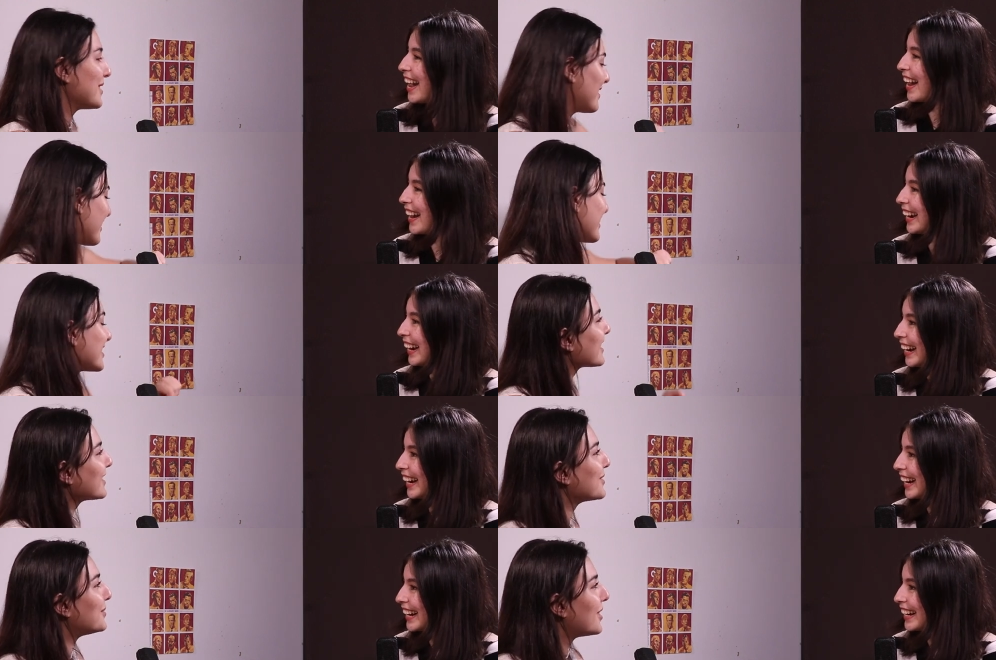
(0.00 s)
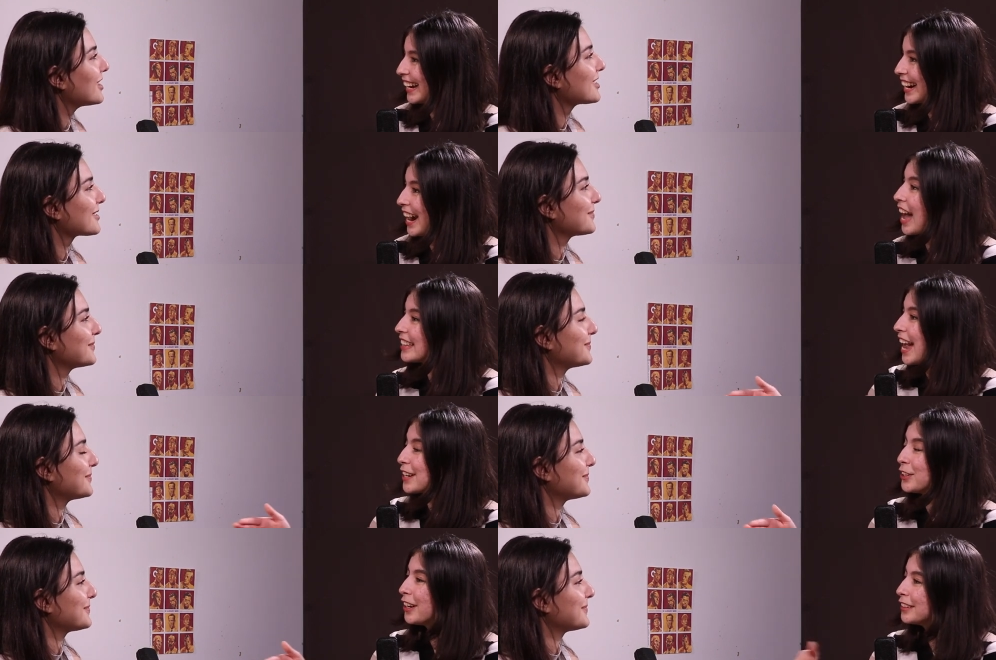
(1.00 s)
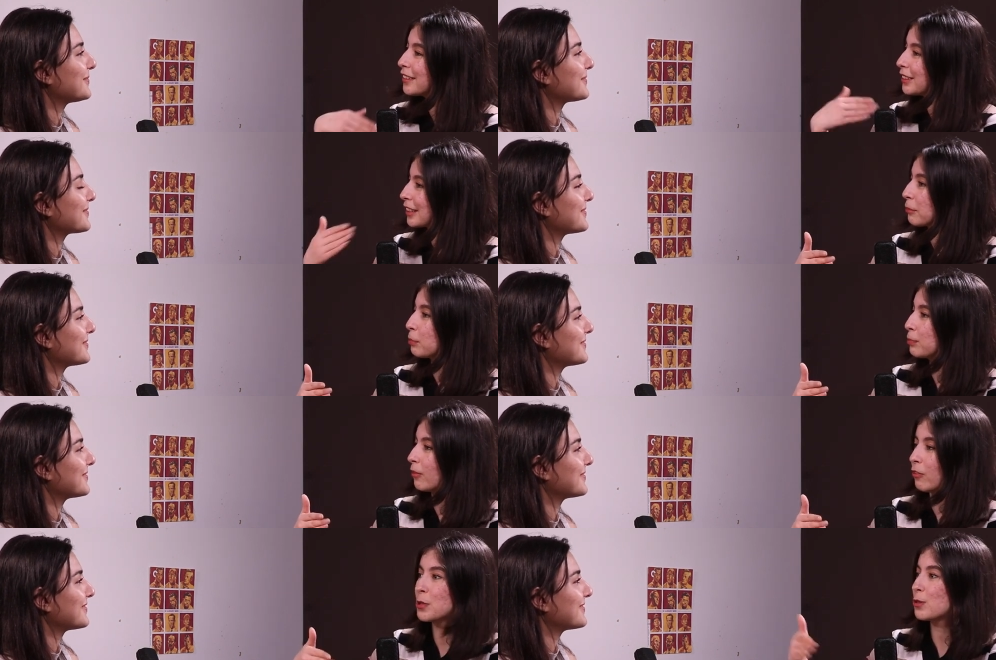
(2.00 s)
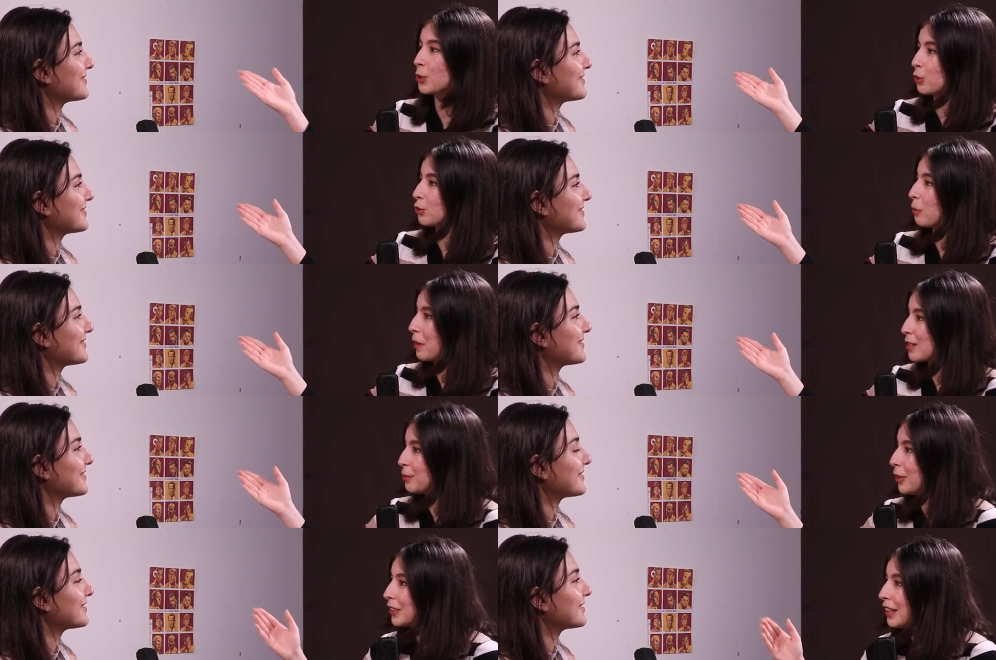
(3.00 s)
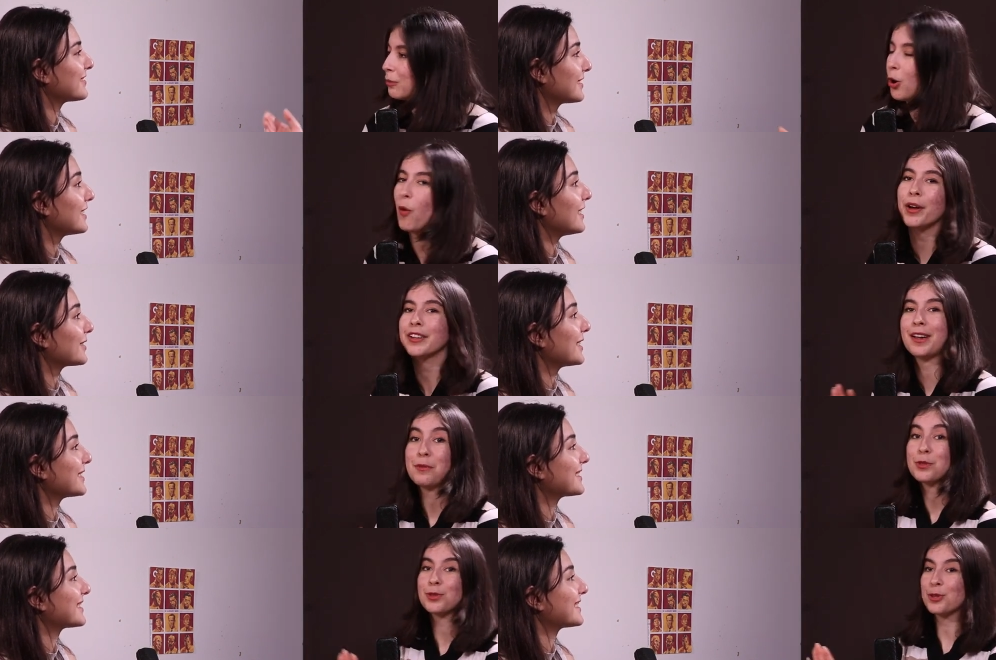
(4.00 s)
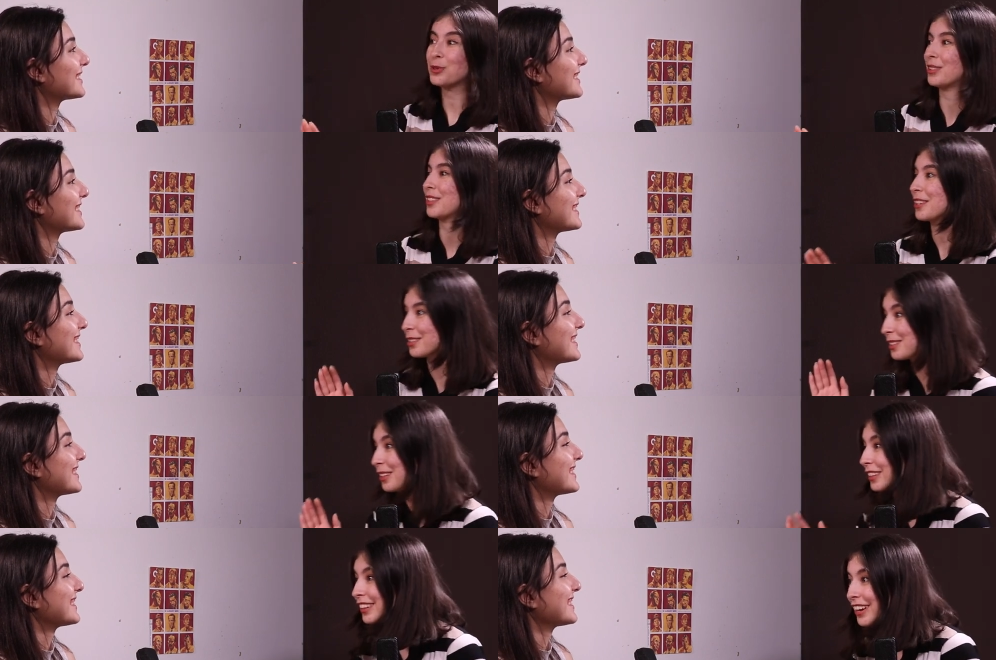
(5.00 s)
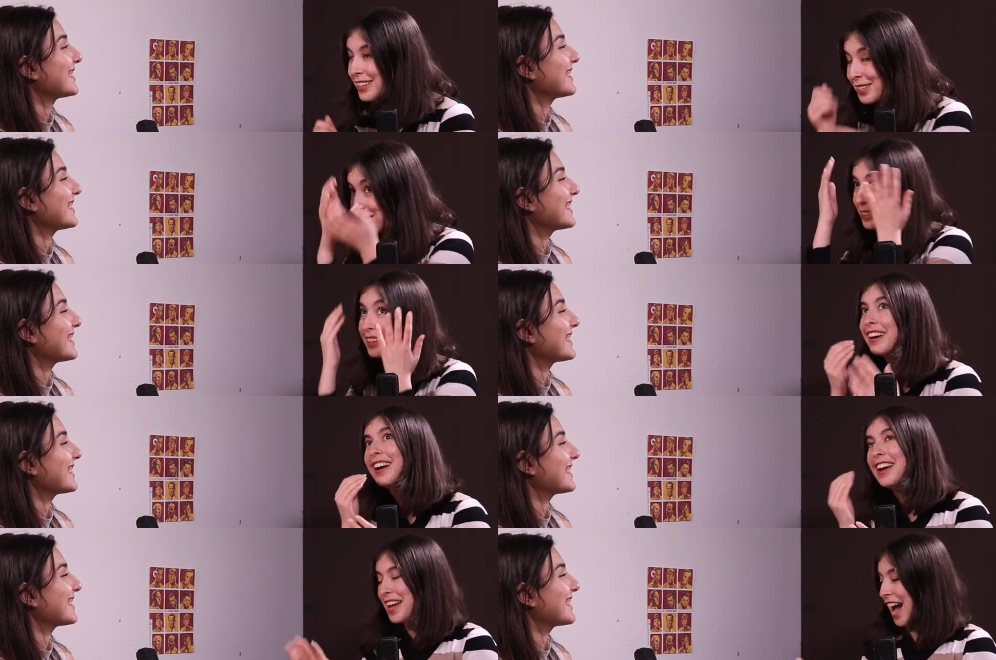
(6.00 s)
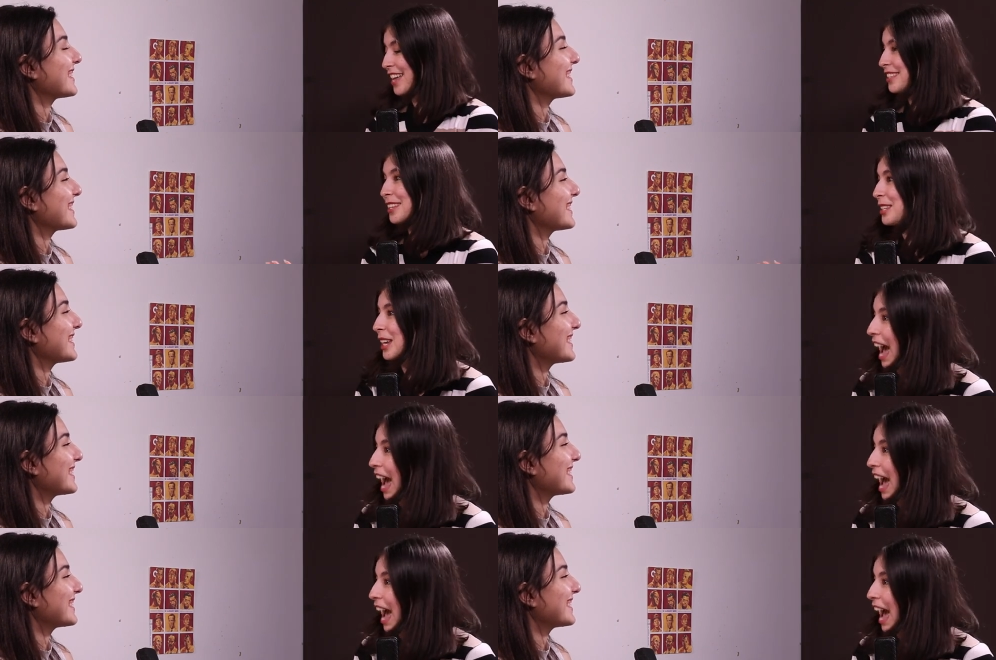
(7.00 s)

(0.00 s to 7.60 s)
Speaker 1: to yeah. be there checking the watch.
Speaker 2: And that guy that like wants to go to the baseball game. Oh yeah, my god, right. that was so disgusting. The guy is like has this